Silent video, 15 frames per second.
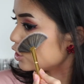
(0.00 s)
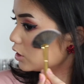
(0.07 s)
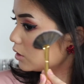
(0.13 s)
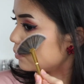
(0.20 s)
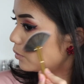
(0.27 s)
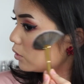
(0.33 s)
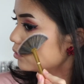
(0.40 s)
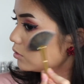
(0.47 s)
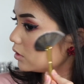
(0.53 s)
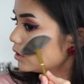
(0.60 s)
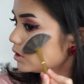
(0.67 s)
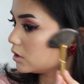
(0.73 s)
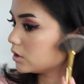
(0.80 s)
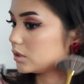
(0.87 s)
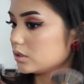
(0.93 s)

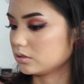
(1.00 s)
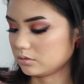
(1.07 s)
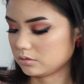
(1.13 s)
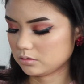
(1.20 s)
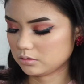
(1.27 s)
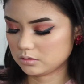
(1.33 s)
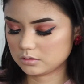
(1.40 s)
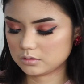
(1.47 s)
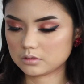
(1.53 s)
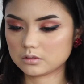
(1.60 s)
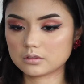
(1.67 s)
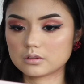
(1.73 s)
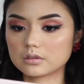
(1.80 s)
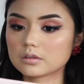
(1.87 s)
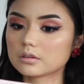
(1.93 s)

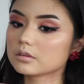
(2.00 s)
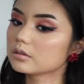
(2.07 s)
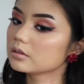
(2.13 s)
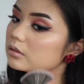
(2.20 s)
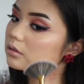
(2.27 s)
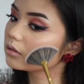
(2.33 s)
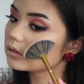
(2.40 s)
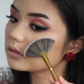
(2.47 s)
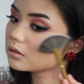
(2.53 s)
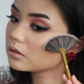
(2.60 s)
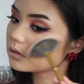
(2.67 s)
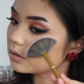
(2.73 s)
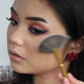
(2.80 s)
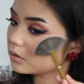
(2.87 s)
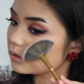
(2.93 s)

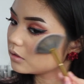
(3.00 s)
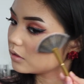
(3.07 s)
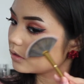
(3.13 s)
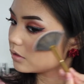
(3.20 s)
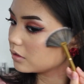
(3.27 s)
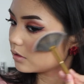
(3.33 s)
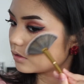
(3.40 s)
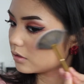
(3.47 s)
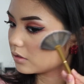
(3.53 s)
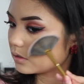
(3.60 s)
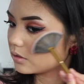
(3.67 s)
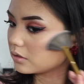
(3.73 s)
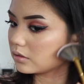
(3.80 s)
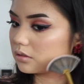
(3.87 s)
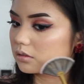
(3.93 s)

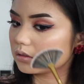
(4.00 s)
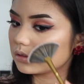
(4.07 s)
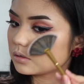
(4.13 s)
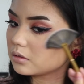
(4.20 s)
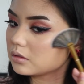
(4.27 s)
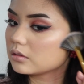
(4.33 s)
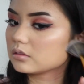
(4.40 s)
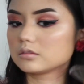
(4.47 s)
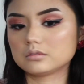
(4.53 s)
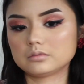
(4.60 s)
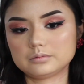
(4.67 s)
(no one is talking)